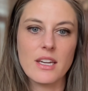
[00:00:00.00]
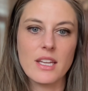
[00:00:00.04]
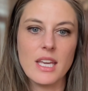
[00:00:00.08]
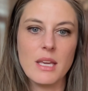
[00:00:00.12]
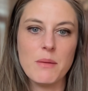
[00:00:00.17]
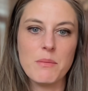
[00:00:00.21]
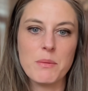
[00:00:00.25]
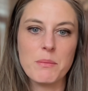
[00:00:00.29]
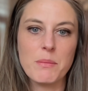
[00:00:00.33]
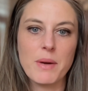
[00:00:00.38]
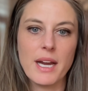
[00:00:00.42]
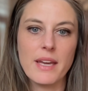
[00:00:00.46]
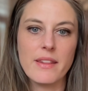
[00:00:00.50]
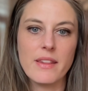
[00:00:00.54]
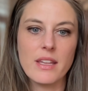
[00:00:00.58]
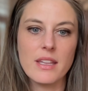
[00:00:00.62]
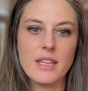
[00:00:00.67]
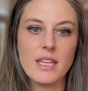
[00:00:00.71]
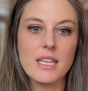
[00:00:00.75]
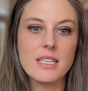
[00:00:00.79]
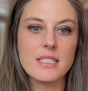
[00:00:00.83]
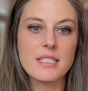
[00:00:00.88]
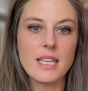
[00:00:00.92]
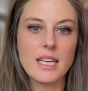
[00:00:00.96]
keep in mind that
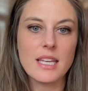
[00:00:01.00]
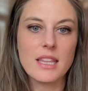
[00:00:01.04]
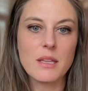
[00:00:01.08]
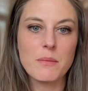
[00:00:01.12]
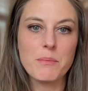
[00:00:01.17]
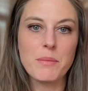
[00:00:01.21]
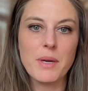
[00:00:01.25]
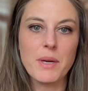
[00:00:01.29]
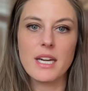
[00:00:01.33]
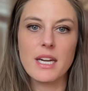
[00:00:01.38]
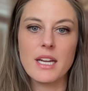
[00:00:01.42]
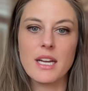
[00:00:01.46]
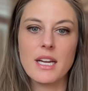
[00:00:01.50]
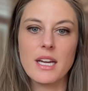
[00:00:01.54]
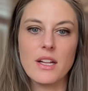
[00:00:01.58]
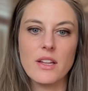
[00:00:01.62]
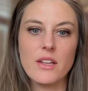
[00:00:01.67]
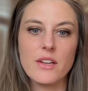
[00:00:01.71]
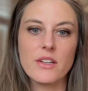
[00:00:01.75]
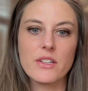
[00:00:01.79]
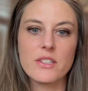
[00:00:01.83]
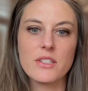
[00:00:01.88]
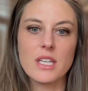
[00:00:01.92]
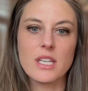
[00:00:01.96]
things like the button
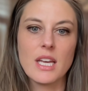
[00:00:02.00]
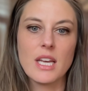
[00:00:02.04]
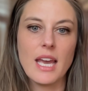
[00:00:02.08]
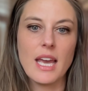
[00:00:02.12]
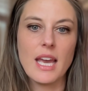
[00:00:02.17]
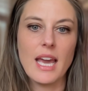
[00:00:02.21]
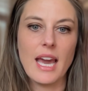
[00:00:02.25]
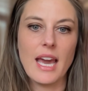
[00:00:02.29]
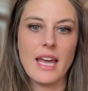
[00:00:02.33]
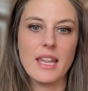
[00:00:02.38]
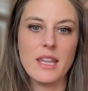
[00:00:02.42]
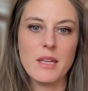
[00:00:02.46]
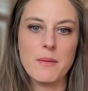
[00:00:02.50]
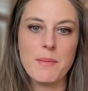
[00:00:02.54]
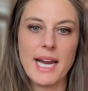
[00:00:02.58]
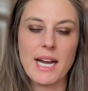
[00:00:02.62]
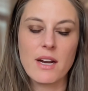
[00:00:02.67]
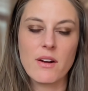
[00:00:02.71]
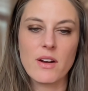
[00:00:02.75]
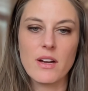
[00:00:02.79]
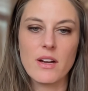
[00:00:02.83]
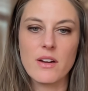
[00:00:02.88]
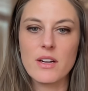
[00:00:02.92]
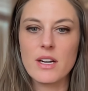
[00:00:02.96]
colors and the
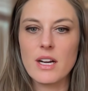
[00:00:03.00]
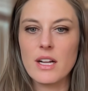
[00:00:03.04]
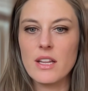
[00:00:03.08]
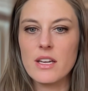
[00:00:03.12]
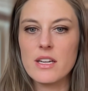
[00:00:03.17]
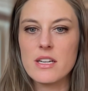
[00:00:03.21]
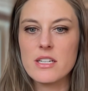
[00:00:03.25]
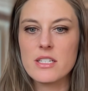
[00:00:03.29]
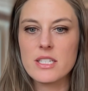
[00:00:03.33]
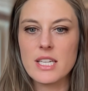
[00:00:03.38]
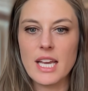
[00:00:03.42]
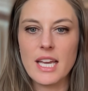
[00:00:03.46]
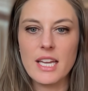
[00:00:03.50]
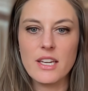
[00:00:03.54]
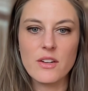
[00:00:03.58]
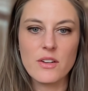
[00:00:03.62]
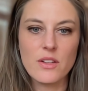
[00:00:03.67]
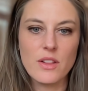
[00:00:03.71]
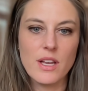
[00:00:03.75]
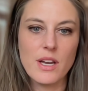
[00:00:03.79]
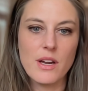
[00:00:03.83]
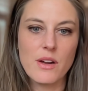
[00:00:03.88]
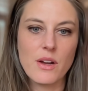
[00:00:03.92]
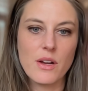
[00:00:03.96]
background colors and your
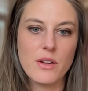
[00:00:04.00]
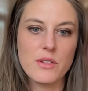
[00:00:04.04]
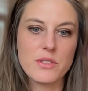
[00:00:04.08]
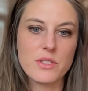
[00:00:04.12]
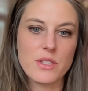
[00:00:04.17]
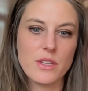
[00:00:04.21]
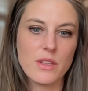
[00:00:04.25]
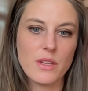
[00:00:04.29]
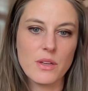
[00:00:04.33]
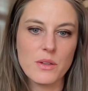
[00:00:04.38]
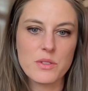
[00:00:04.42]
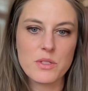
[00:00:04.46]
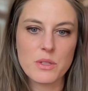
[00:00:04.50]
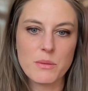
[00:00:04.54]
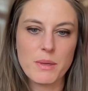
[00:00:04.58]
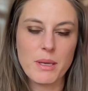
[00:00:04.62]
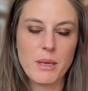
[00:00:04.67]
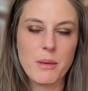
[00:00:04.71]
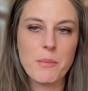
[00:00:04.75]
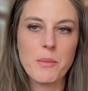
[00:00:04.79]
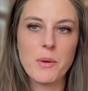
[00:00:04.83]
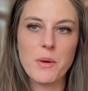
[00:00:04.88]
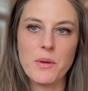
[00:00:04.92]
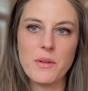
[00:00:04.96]
logos, those are
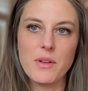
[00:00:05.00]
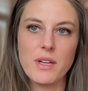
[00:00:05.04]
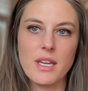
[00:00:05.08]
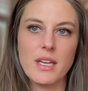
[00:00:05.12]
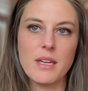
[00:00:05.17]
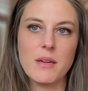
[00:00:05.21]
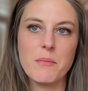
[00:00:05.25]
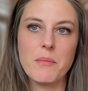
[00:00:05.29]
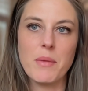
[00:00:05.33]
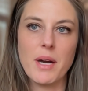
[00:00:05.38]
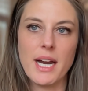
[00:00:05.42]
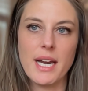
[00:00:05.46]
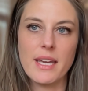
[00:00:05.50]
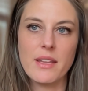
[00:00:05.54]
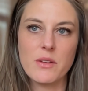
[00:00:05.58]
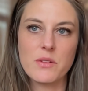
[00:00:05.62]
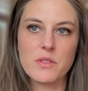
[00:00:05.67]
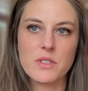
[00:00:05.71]
being pulled in by those